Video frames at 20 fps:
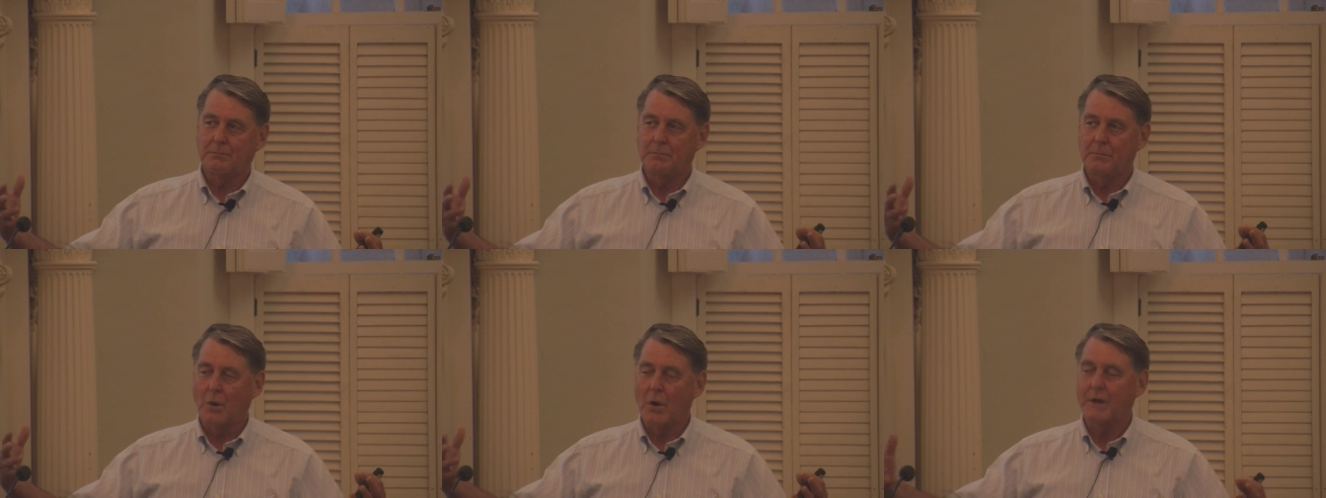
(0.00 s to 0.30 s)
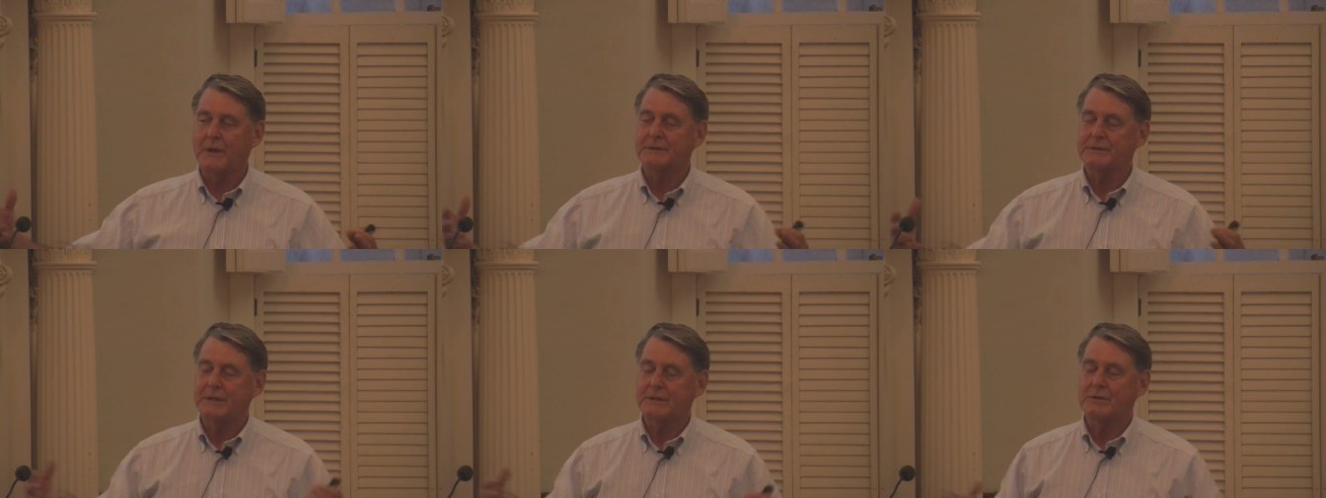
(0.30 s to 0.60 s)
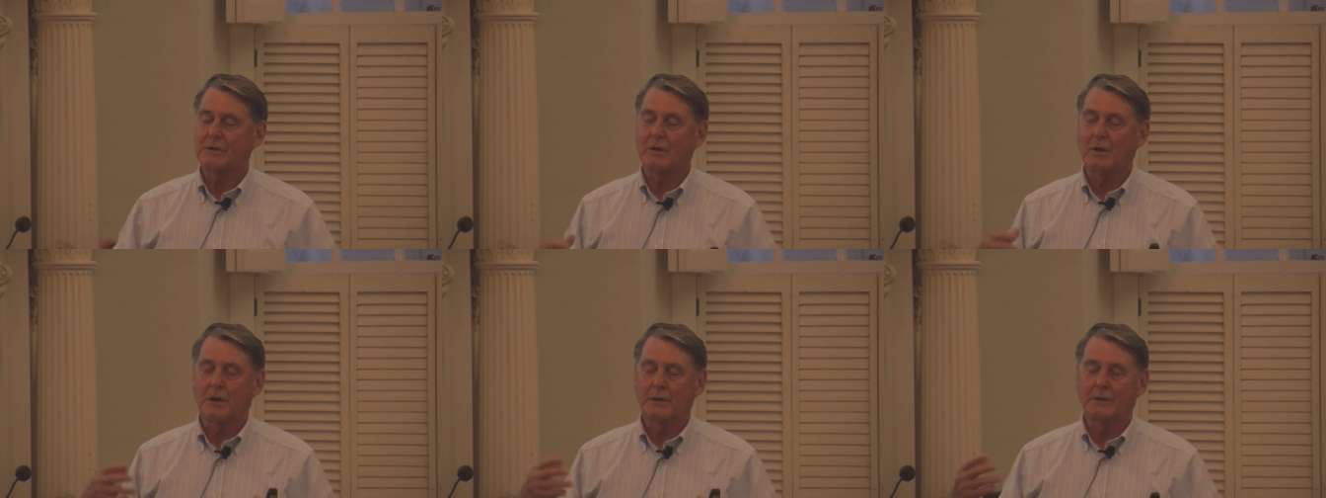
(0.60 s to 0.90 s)

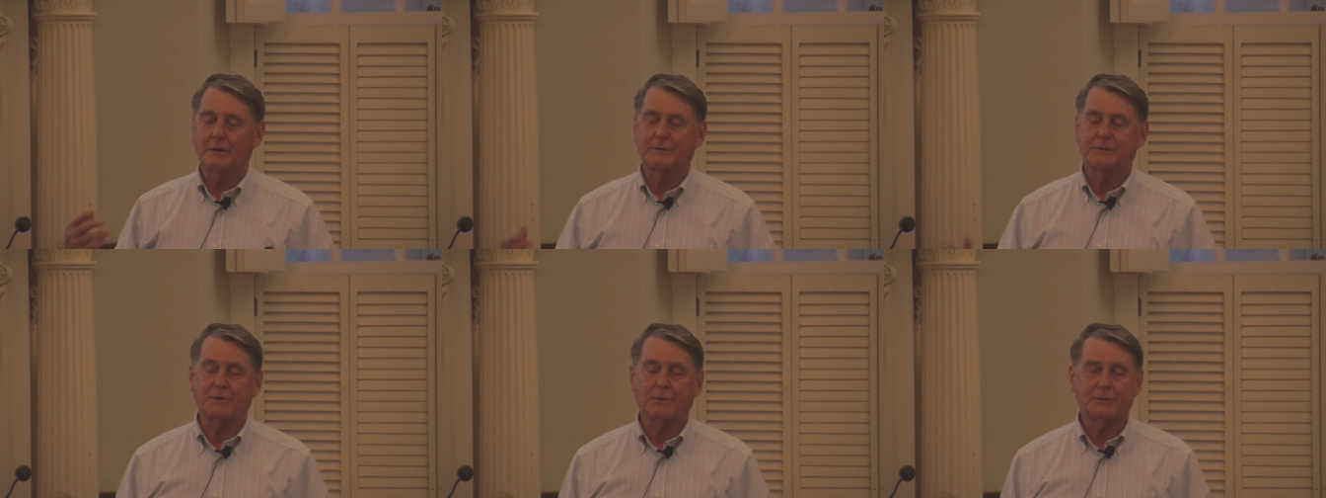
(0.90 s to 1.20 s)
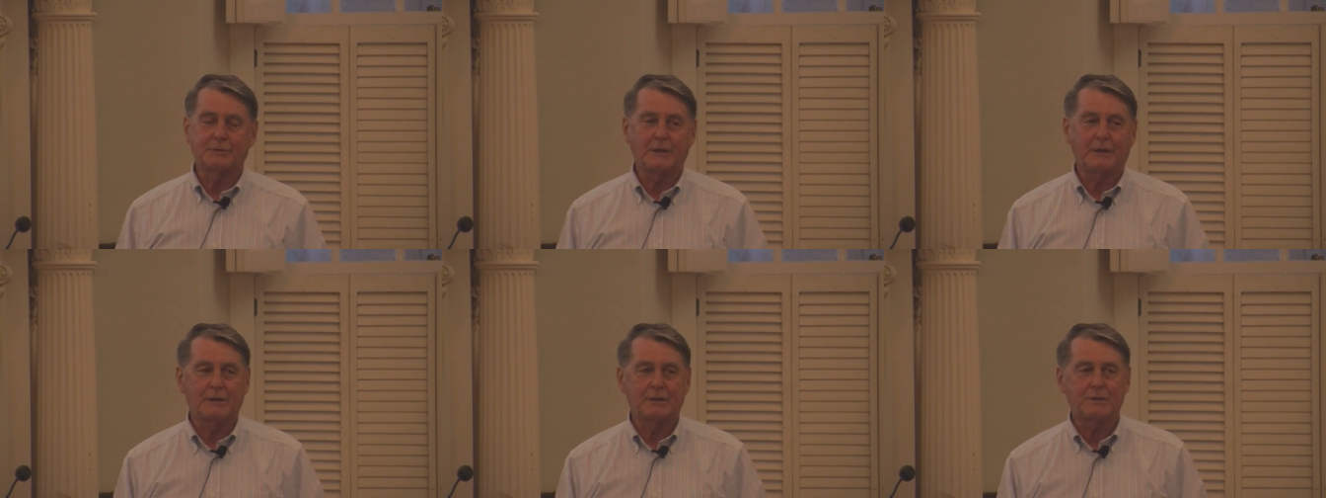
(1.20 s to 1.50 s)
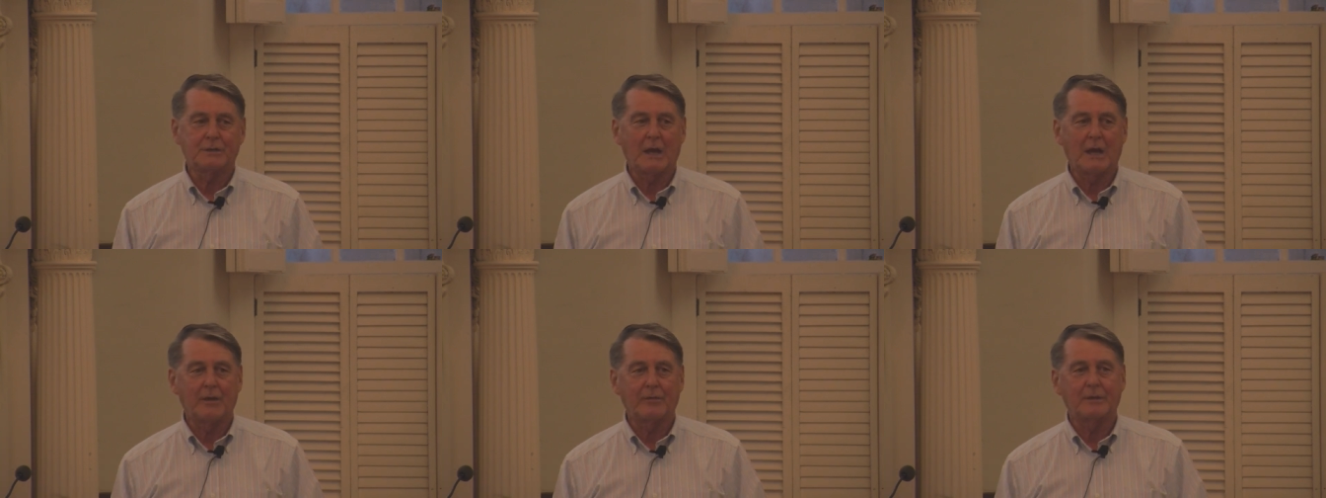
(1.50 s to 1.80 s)
organization called
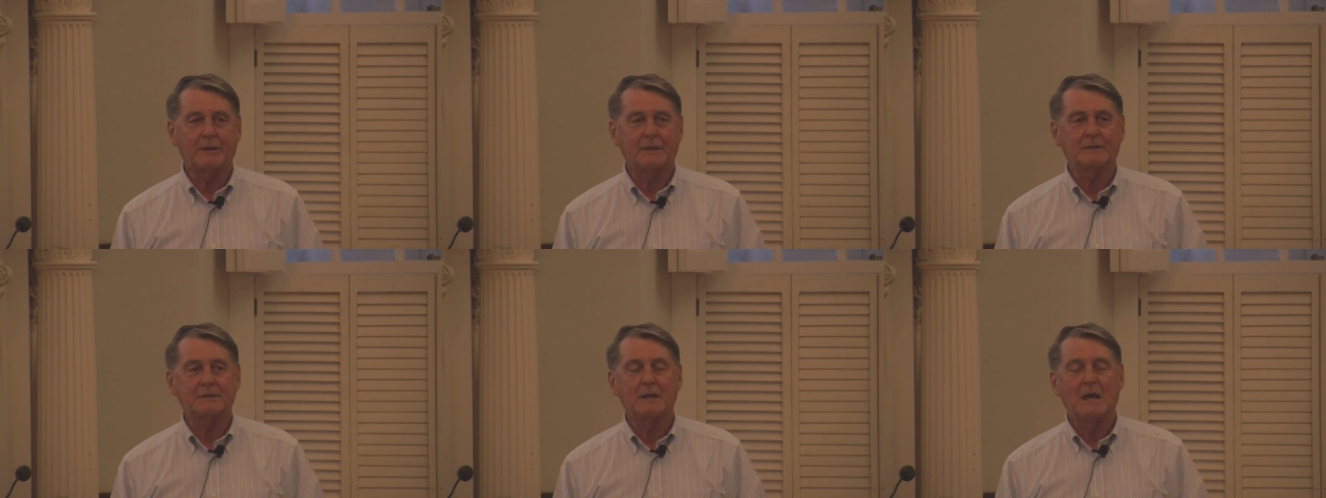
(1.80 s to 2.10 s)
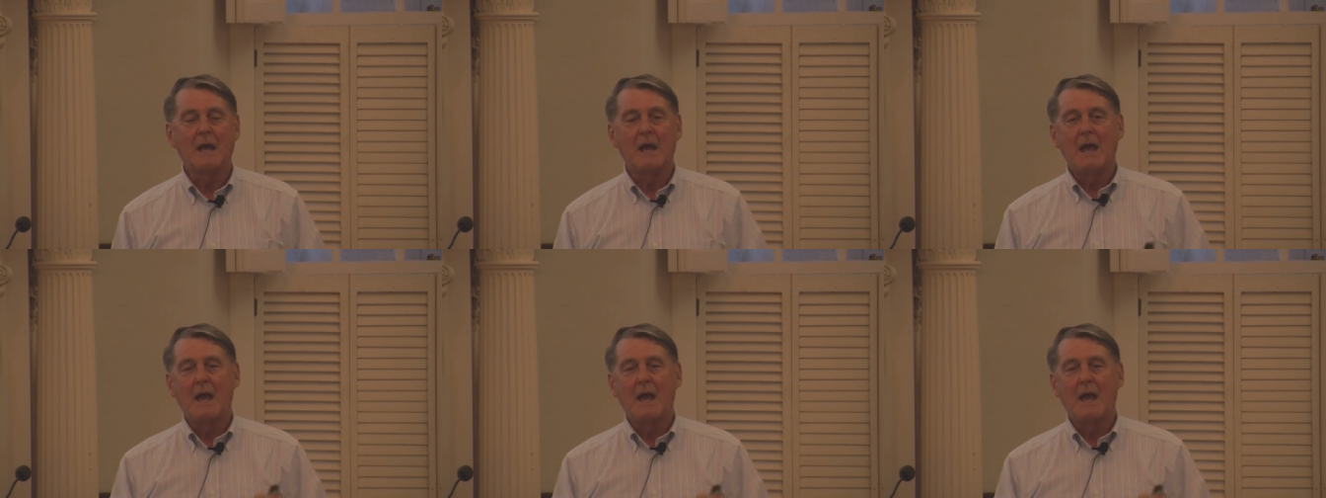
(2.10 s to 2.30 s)
Associated Charities,